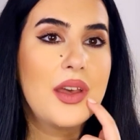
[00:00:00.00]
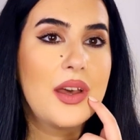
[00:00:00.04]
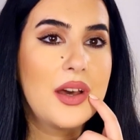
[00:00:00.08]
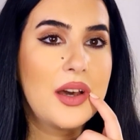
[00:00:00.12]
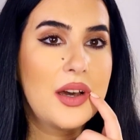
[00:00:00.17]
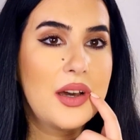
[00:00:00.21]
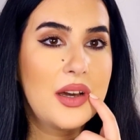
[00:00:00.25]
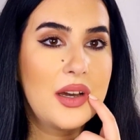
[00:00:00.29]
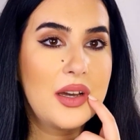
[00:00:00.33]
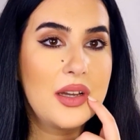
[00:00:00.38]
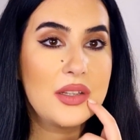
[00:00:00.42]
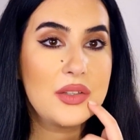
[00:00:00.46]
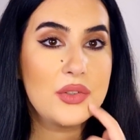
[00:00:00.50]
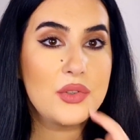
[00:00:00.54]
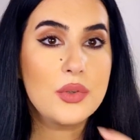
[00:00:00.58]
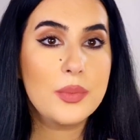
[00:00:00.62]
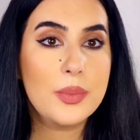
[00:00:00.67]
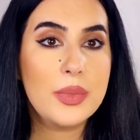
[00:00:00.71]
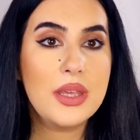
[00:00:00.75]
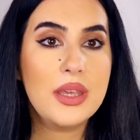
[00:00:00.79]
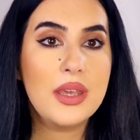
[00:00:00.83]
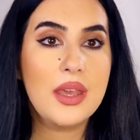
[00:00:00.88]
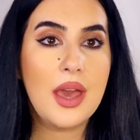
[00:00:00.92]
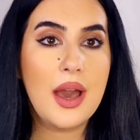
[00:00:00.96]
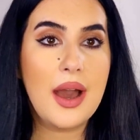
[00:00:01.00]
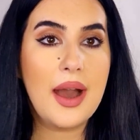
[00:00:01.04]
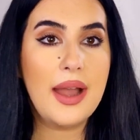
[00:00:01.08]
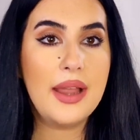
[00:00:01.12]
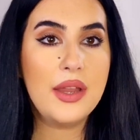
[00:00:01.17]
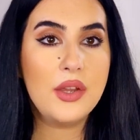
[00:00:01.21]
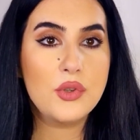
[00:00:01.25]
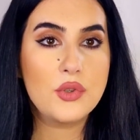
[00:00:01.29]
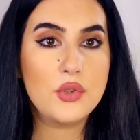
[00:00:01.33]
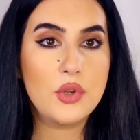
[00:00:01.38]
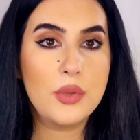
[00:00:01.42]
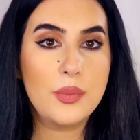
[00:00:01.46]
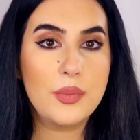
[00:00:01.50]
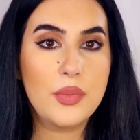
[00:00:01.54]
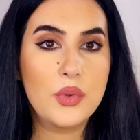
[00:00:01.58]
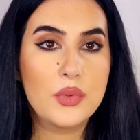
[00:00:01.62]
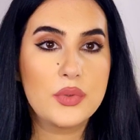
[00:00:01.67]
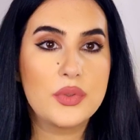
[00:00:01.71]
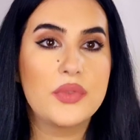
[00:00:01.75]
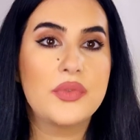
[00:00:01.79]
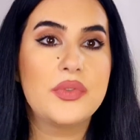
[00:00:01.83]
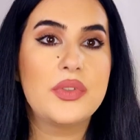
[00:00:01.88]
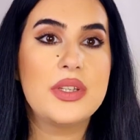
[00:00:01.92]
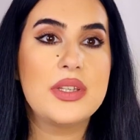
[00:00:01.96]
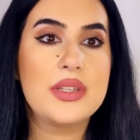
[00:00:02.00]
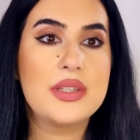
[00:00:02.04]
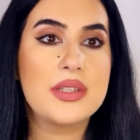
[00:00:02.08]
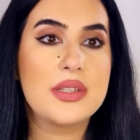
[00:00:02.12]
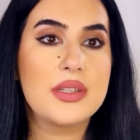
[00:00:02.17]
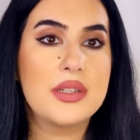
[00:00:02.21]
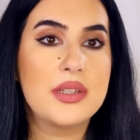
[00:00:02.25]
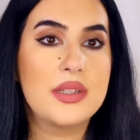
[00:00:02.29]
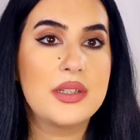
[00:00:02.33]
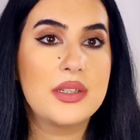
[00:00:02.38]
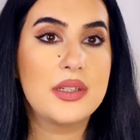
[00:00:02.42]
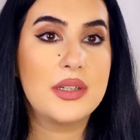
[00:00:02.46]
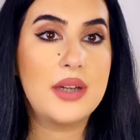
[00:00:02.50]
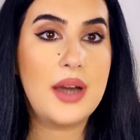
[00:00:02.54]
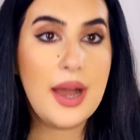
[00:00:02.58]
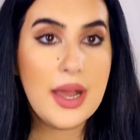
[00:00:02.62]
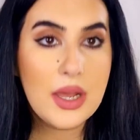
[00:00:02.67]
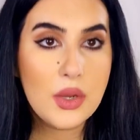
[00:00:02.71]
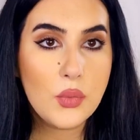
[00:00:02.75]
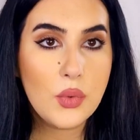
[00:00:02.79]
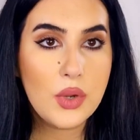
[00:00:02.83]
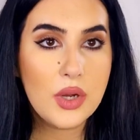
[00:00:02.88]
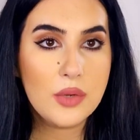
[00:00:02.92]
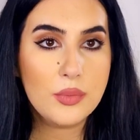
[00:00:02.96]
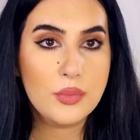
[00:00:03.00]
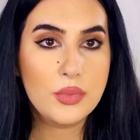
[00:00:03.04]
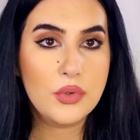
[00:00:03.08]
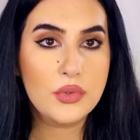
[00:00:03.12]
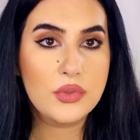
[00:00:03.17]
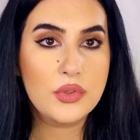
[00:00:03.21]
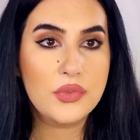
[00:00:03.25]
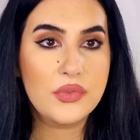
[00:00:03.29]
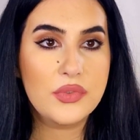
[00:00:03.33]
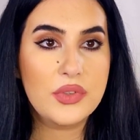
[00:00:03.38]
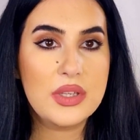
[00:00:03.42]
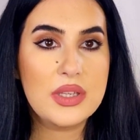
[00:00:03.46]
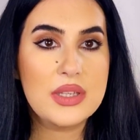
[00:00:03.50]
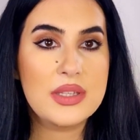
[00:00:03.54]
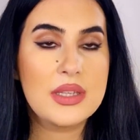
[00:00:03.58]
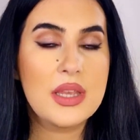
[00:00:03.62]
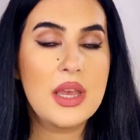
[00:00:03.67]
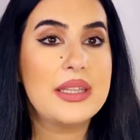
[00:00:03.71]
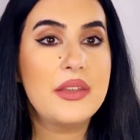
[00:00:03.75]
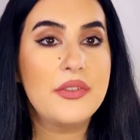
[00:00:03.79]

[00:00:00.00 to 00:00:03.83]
To me, I enjoy both of these. I wear both of these.